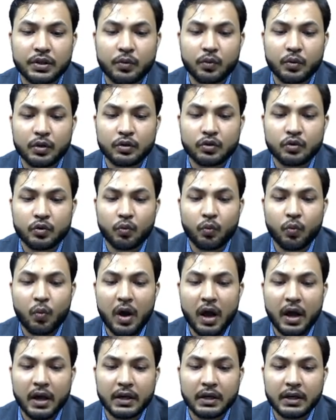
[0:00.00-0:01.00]
equals to
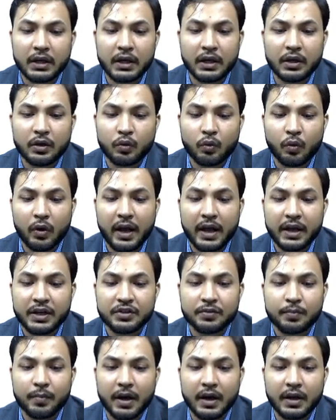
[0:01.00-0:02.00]
1 into x
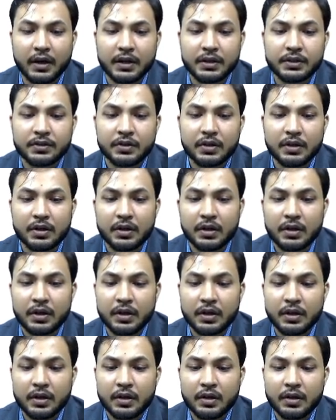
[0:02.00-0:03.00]
minus
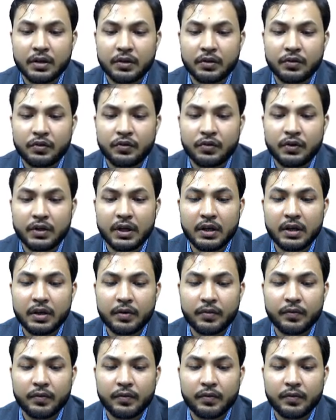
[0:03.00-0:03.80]
3.